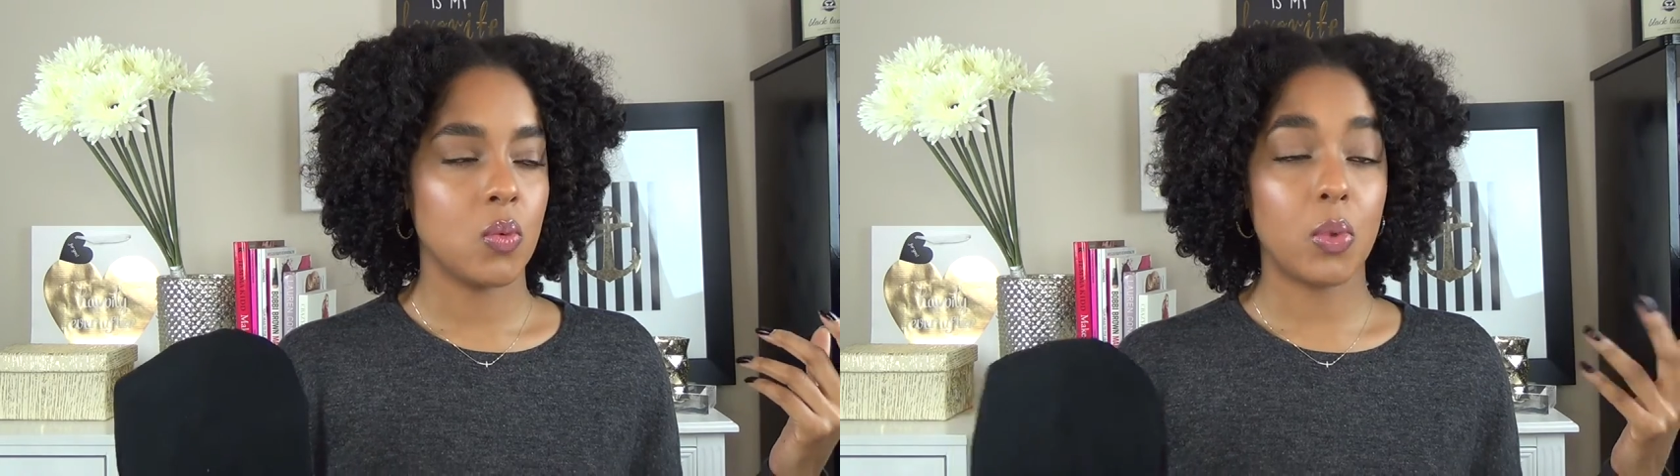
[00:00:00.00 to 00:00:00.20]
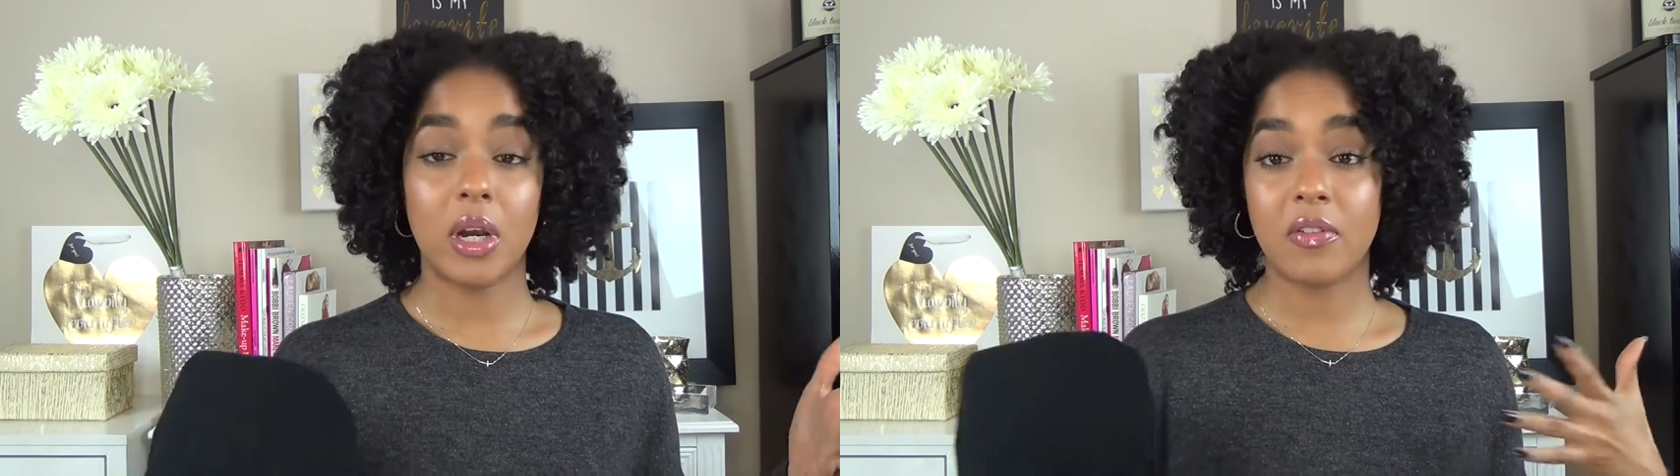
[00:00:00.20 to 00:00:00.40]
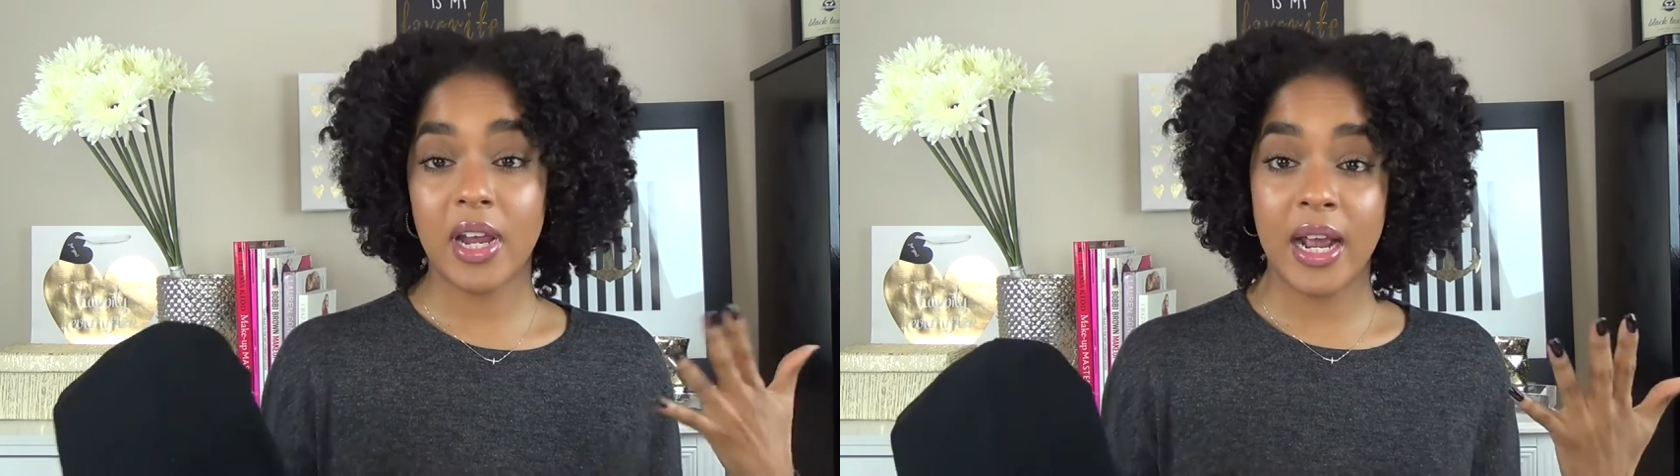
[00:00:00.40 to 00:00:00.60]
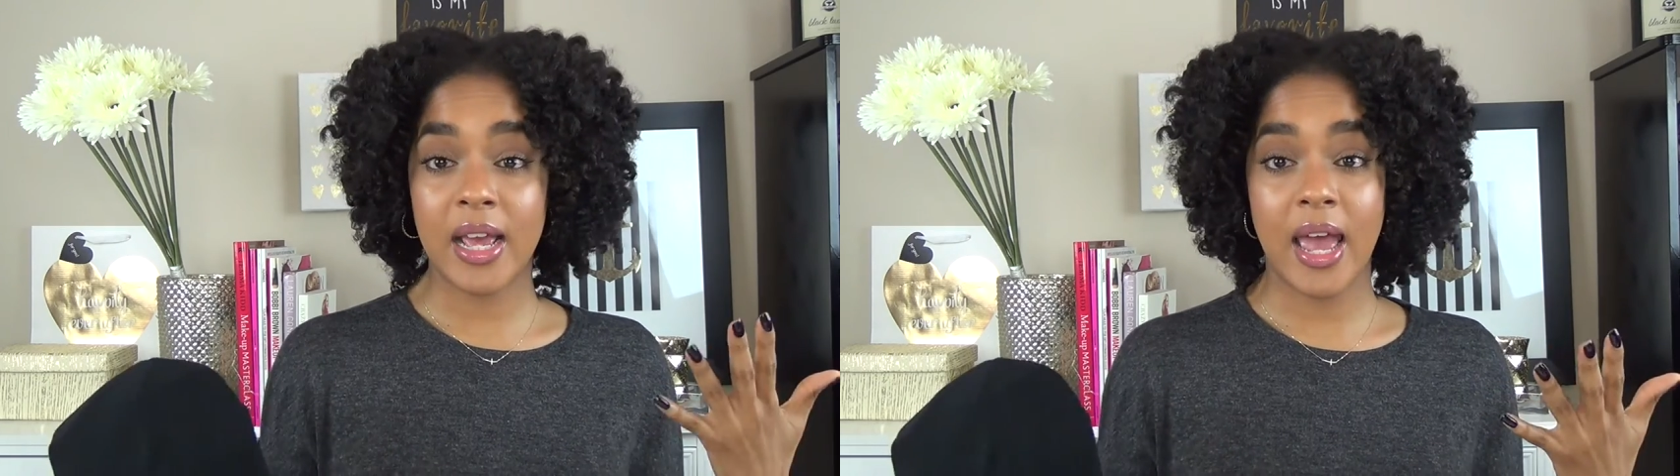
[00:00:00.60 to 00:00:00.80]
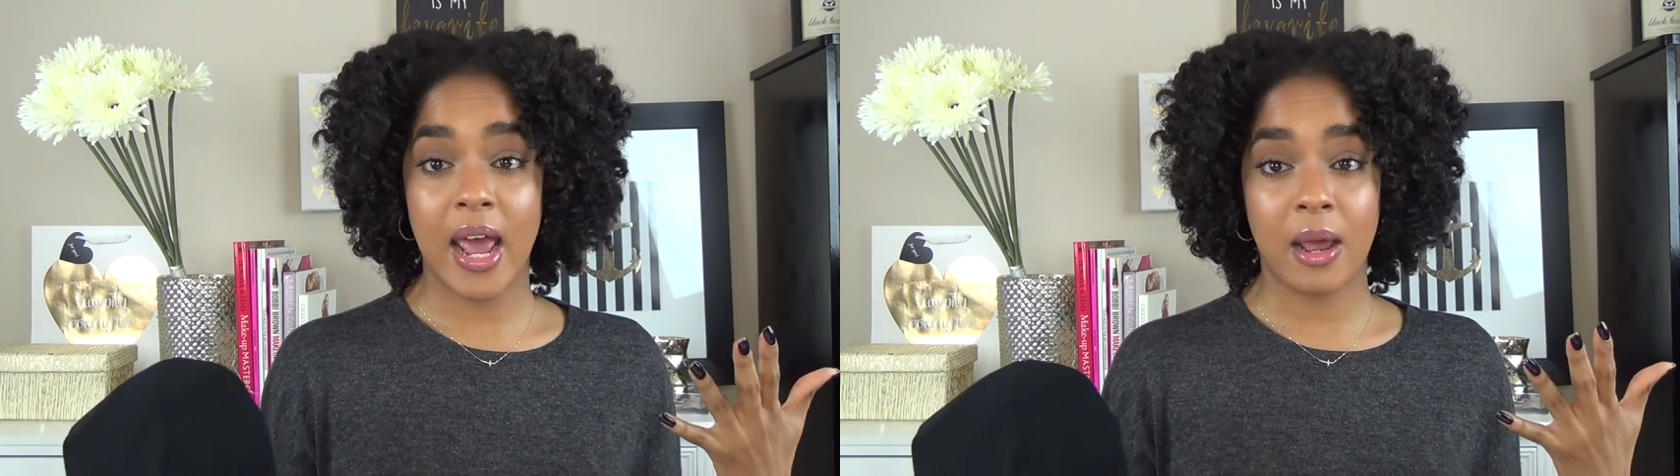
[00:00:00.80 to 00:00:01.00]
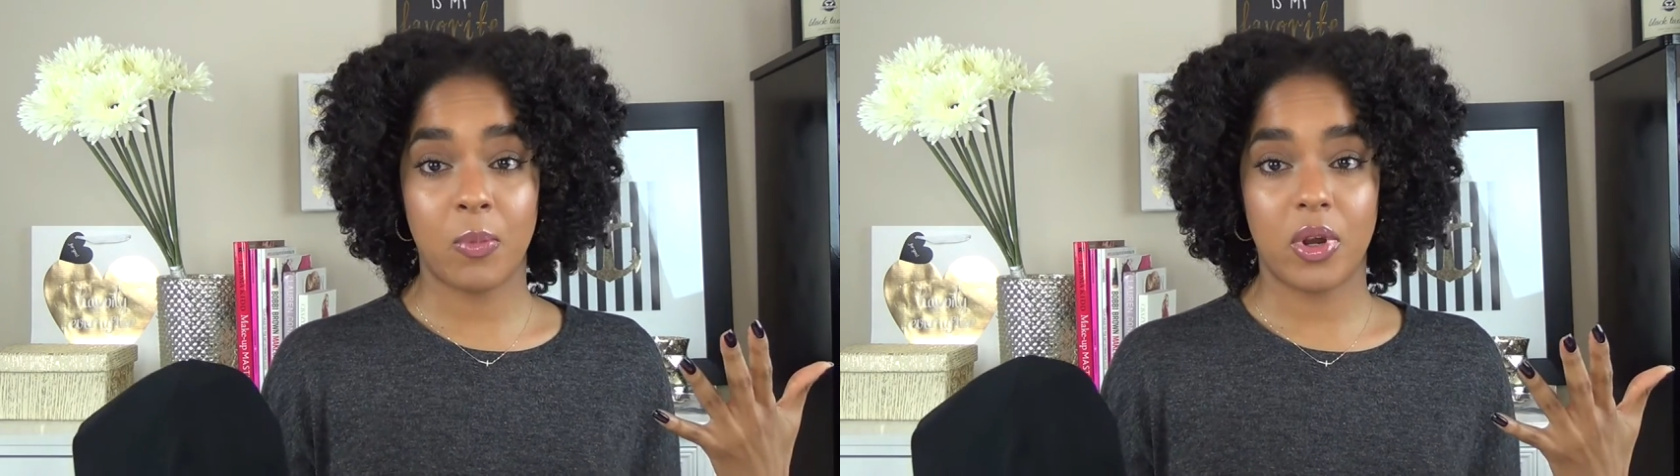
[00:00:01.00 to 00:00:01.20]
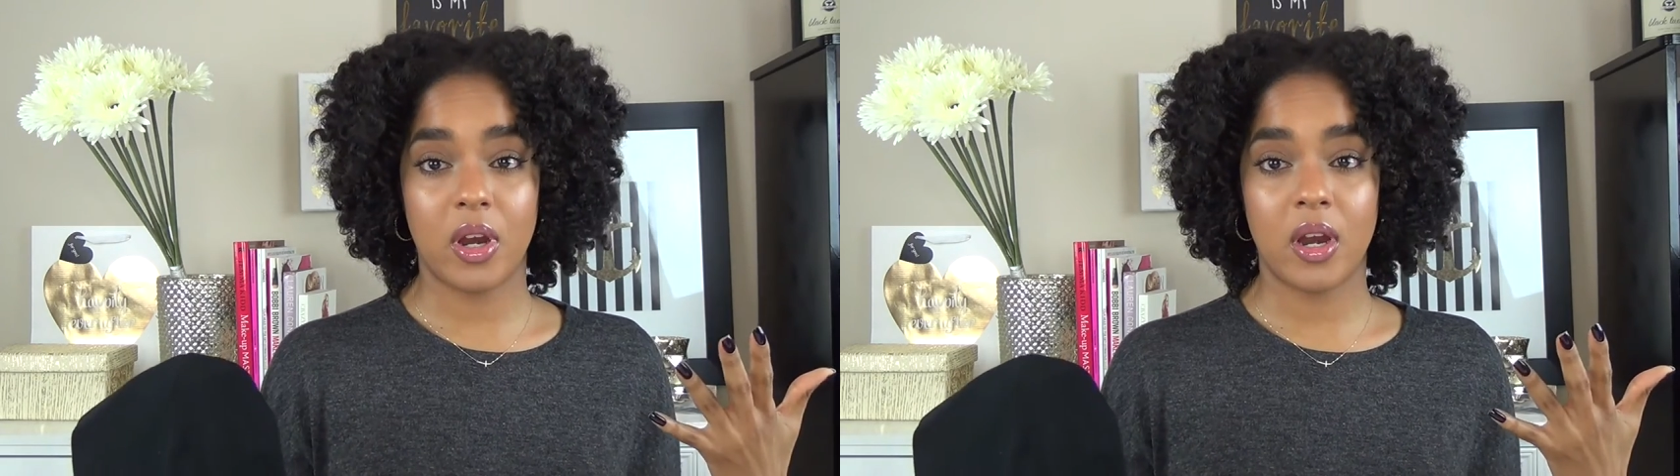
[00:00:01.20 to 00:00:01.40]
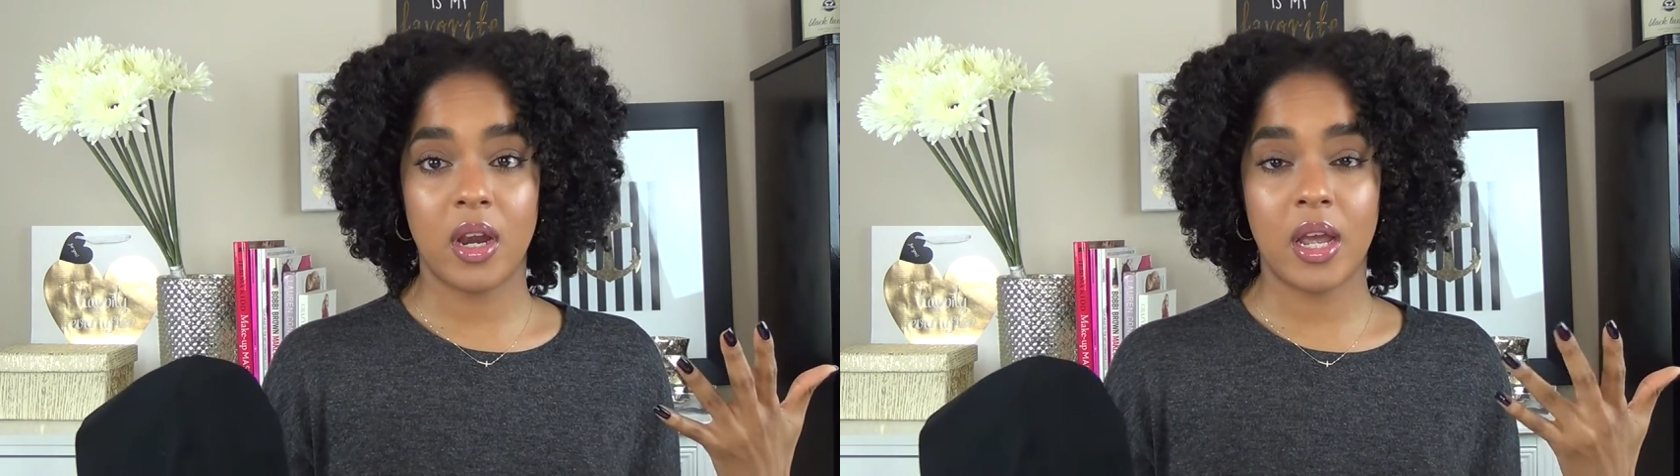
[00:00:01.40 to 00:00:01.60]
whatever kind of hat i'm
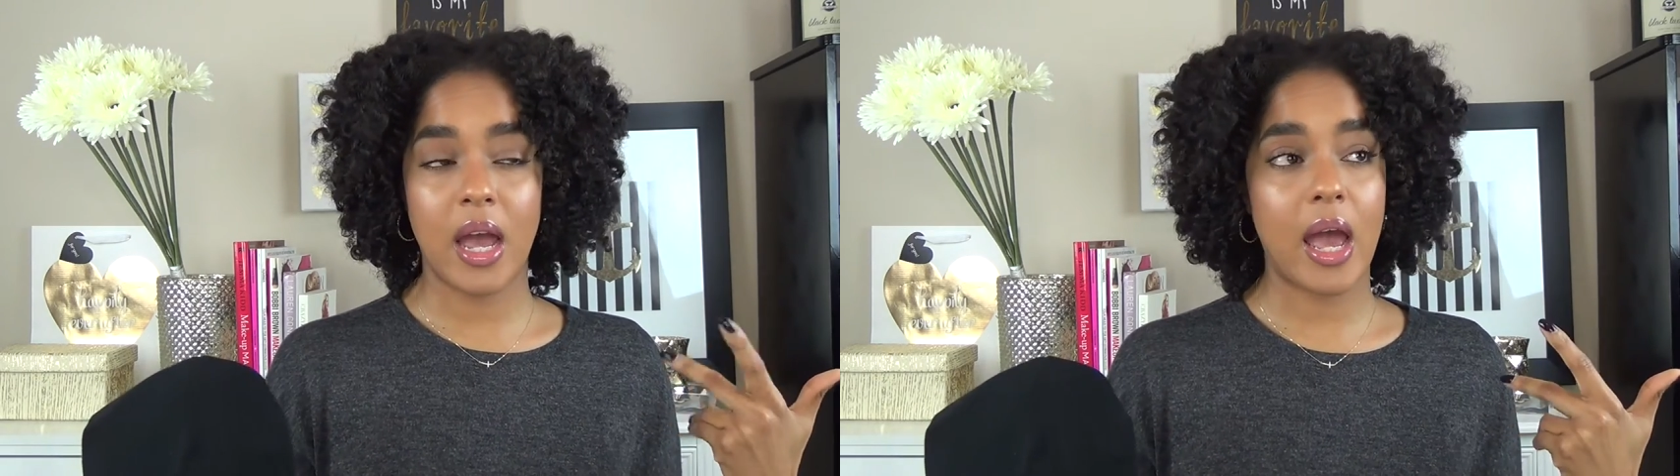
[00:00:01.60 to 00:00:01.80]
wearing